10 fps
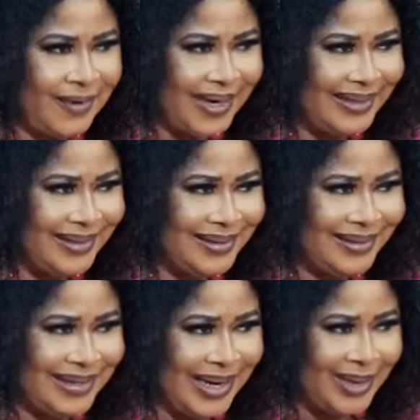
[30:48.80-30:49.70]

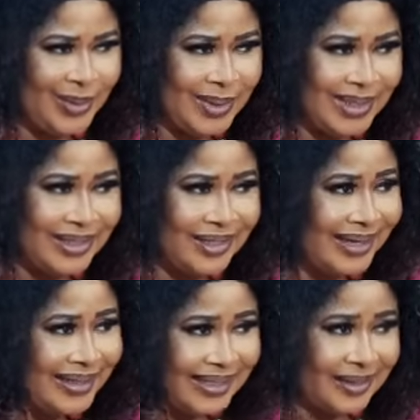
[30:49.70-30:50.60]
find anyone
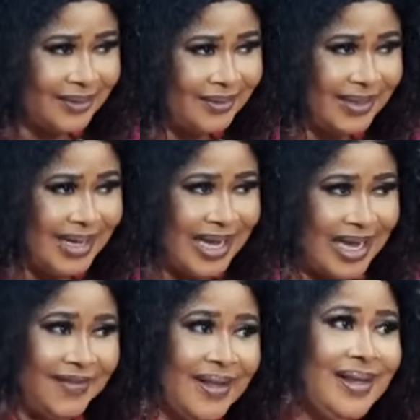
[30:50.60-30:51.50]
attractive
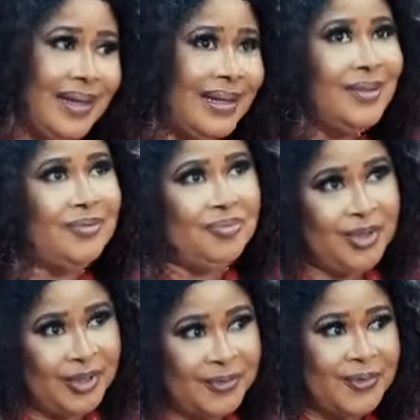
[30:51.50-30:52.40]
after that
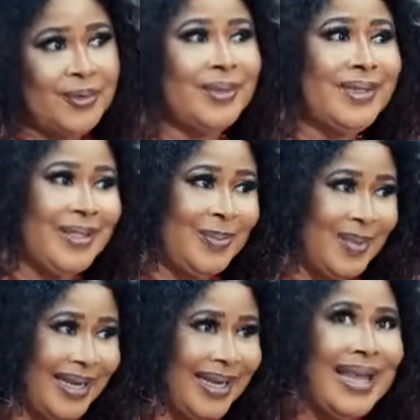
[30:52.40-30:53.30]
beautiful
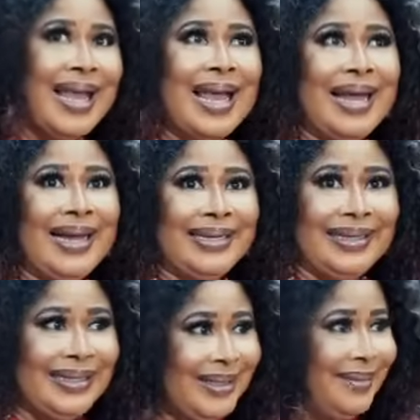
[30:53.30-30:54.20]
display and
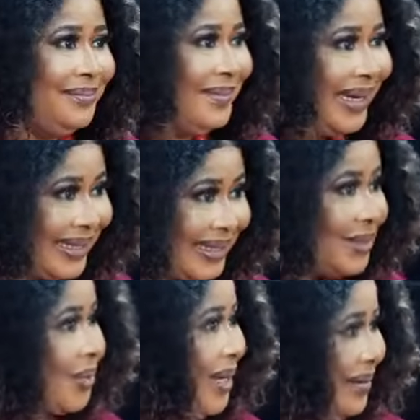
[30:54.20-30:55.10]
the
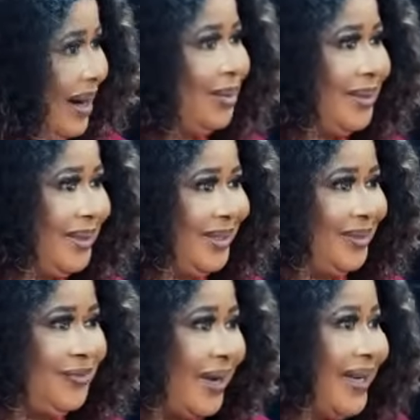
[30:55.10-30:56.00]
maidens were around? Did
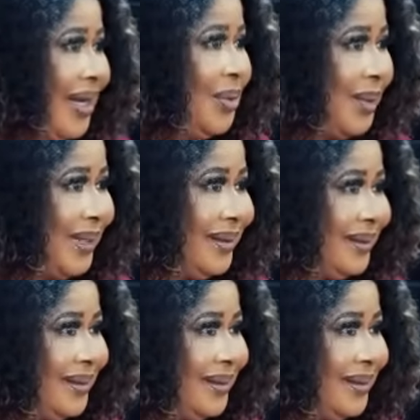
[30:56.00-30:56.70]
you find anyone?